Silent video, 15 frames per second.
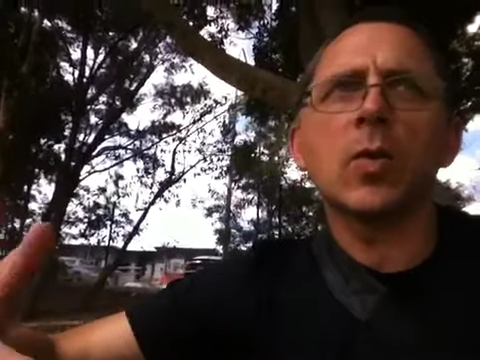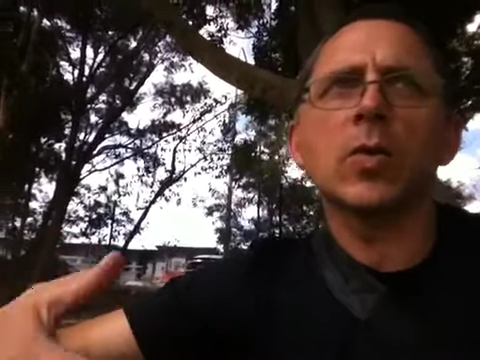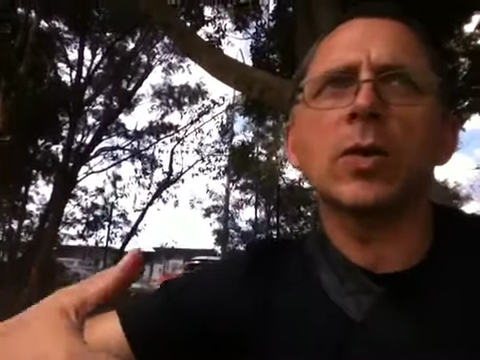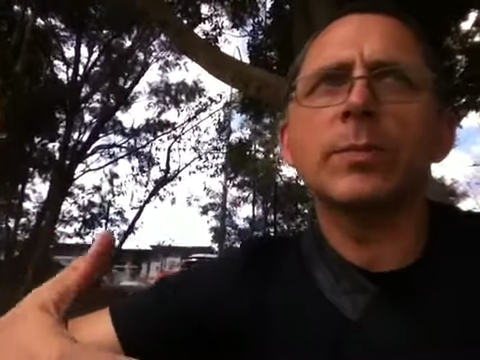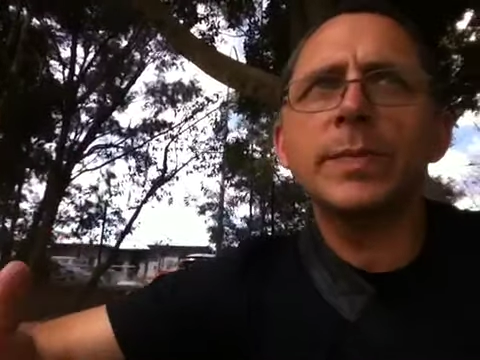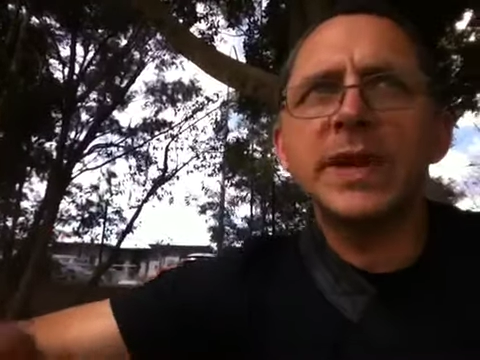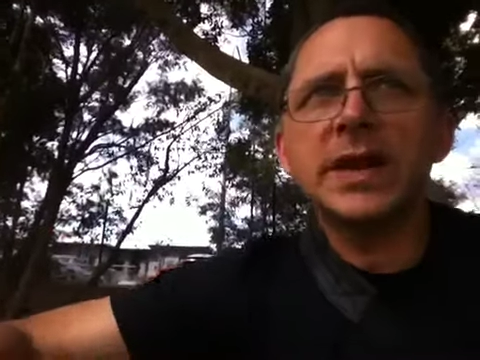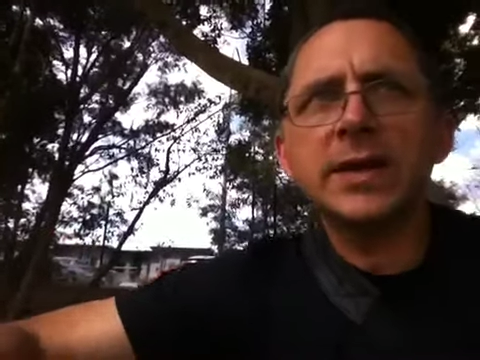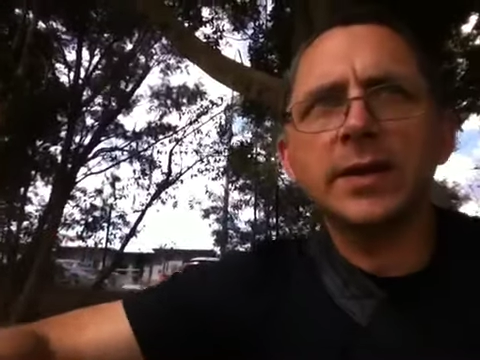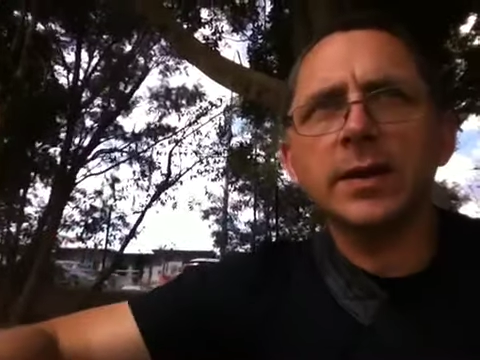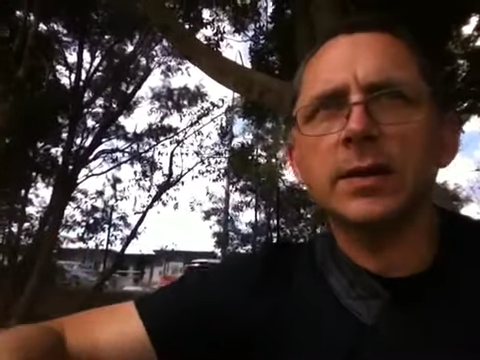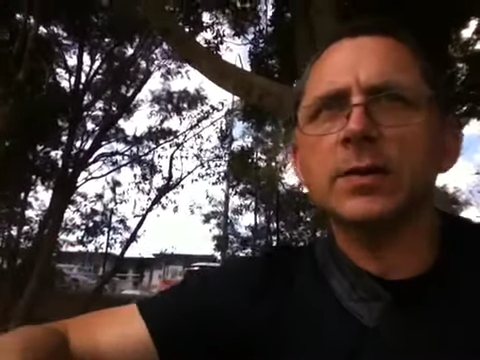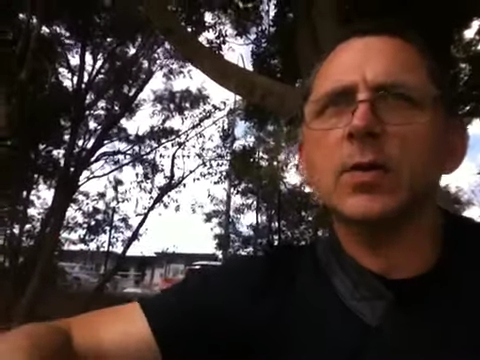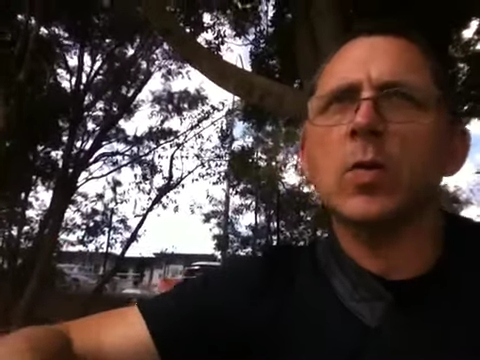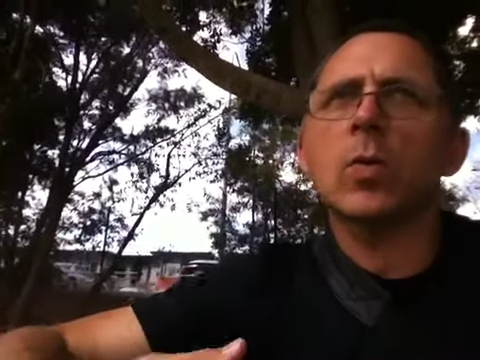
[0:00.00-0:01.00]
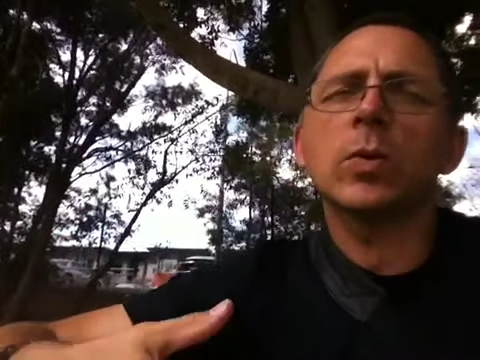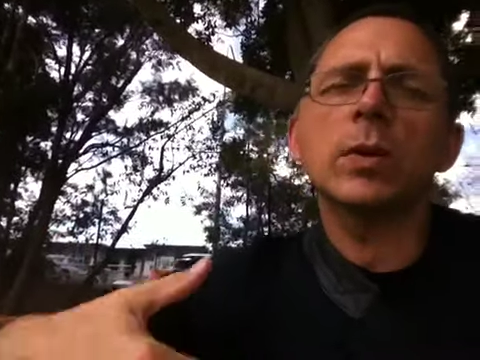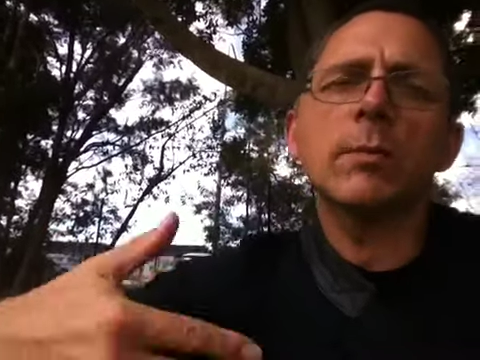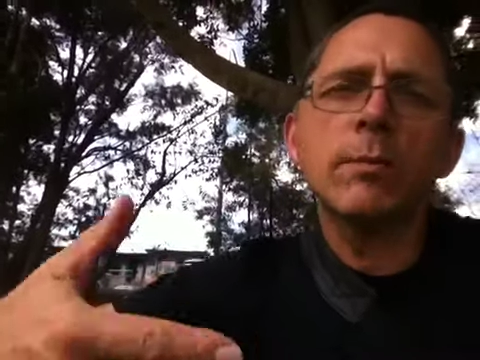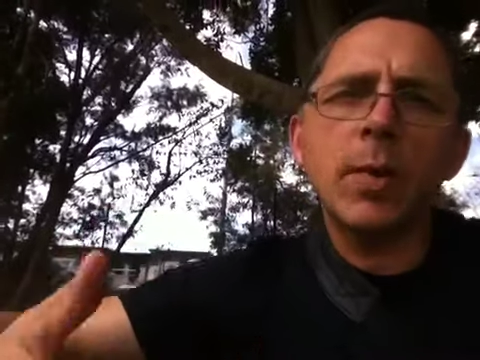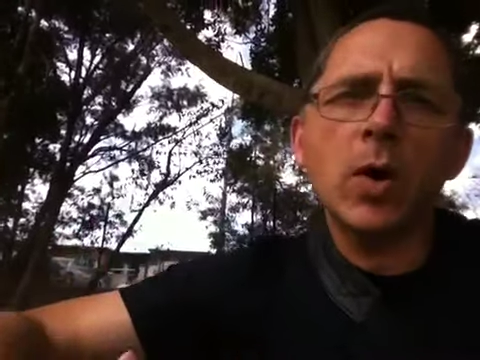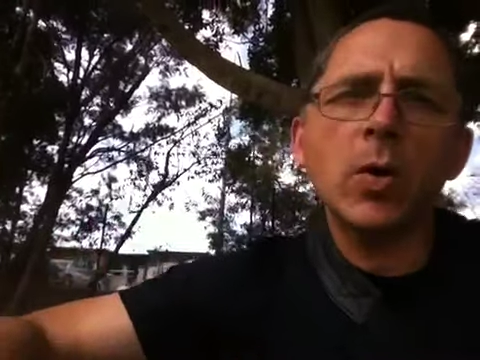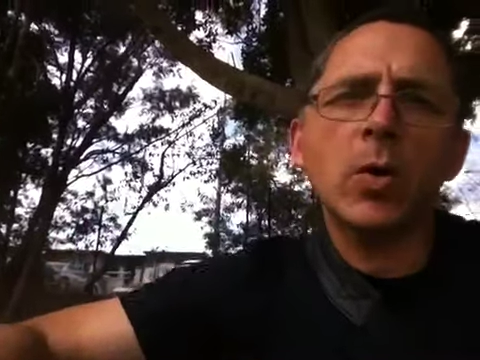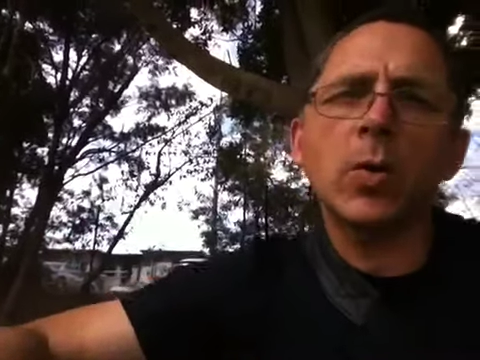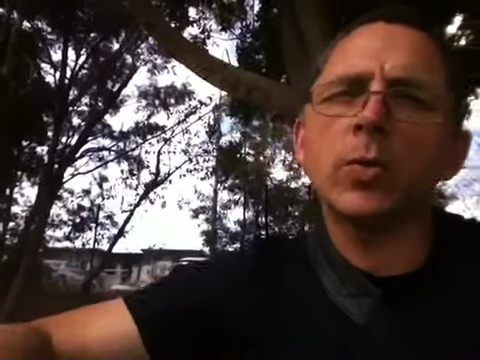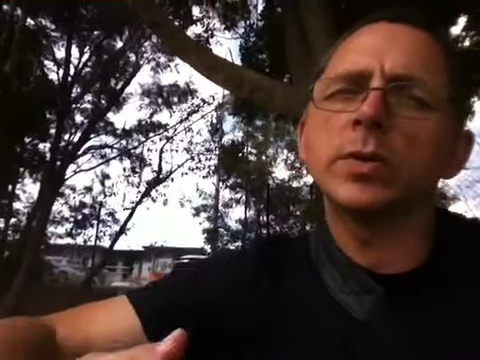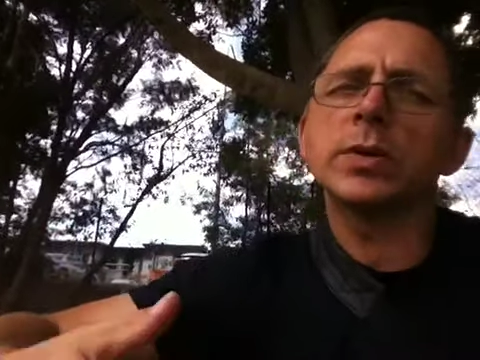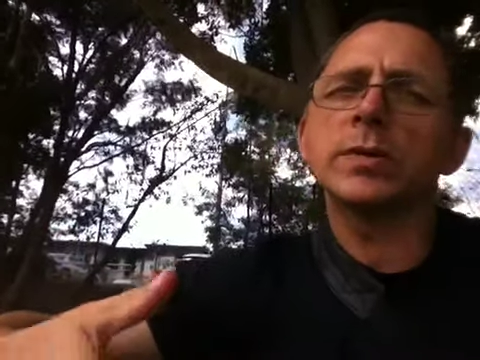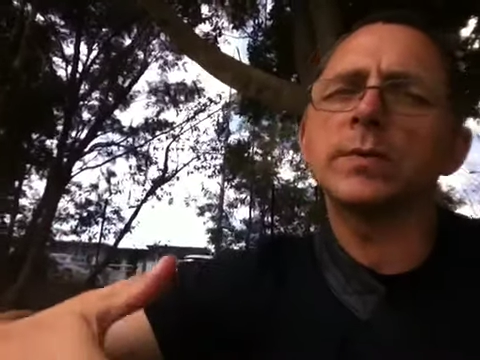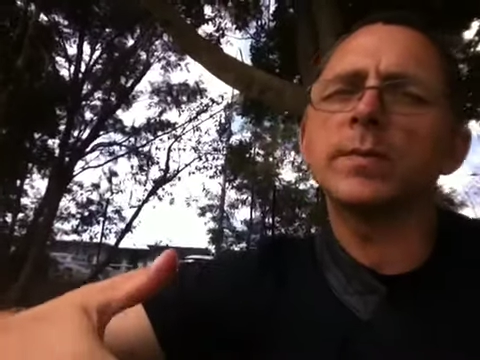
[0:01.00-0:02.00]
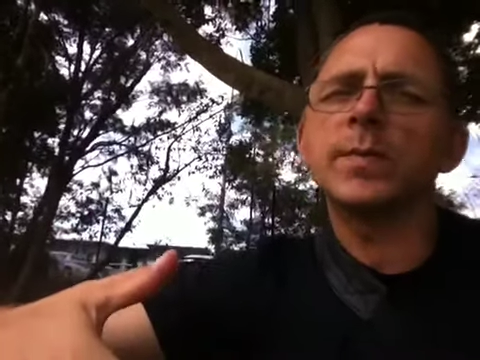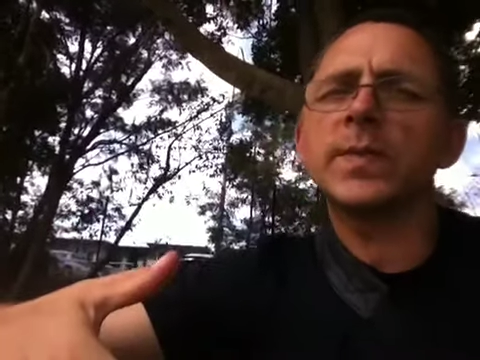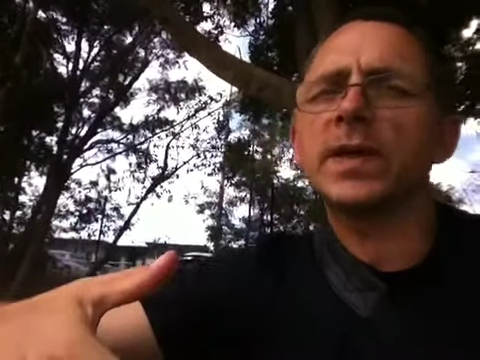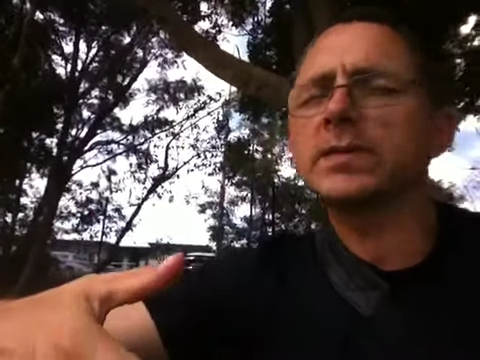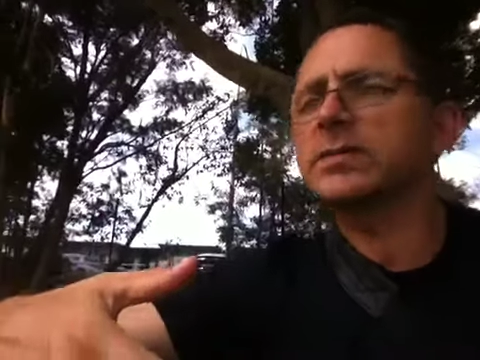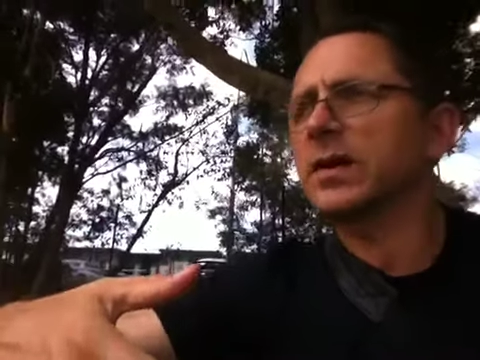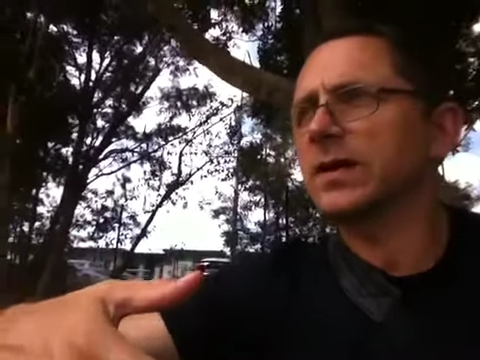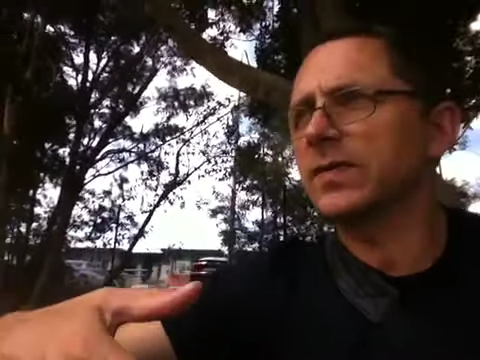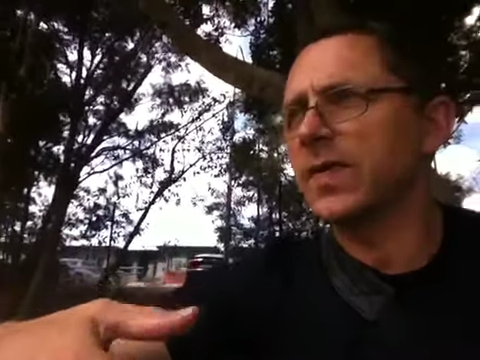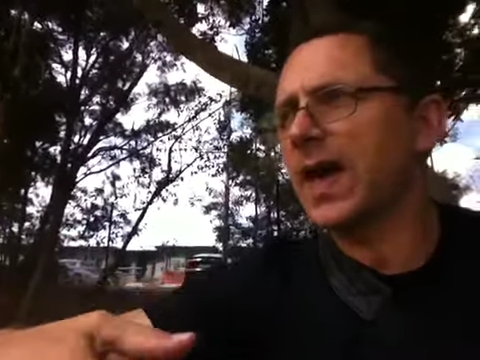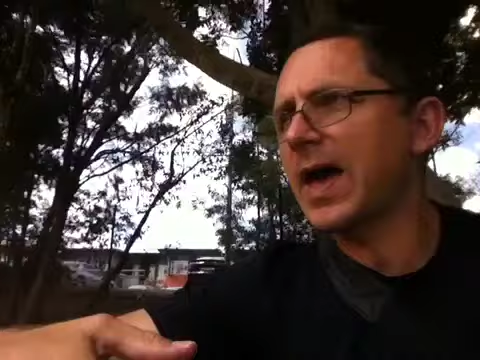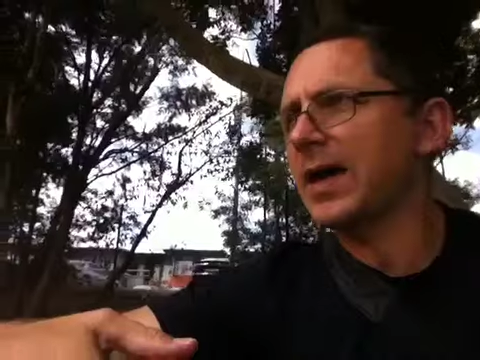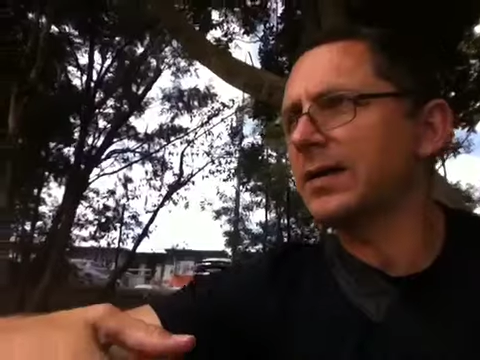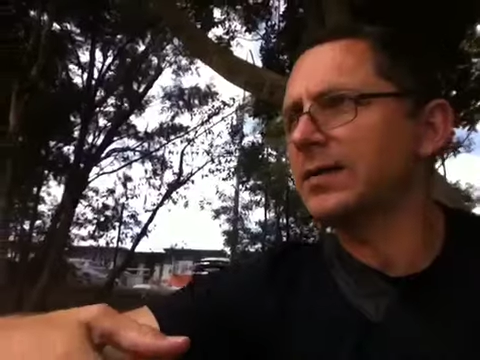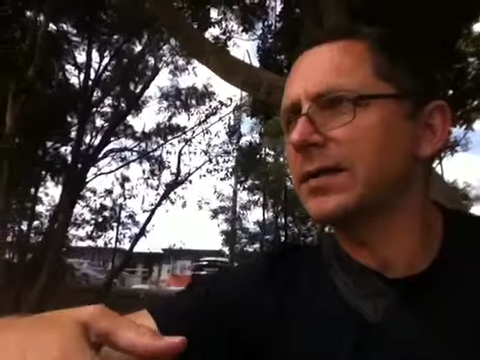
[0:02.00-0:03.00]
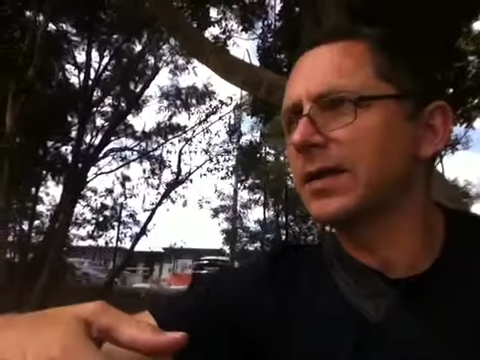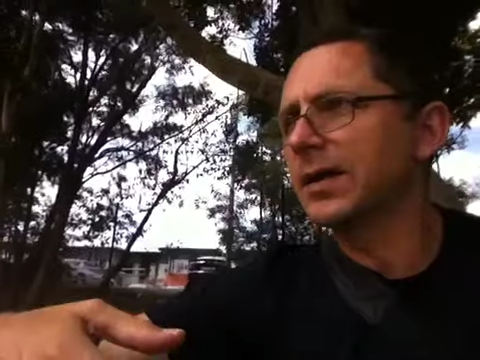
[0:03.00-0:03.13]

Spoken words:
or a median or a mode, things like that.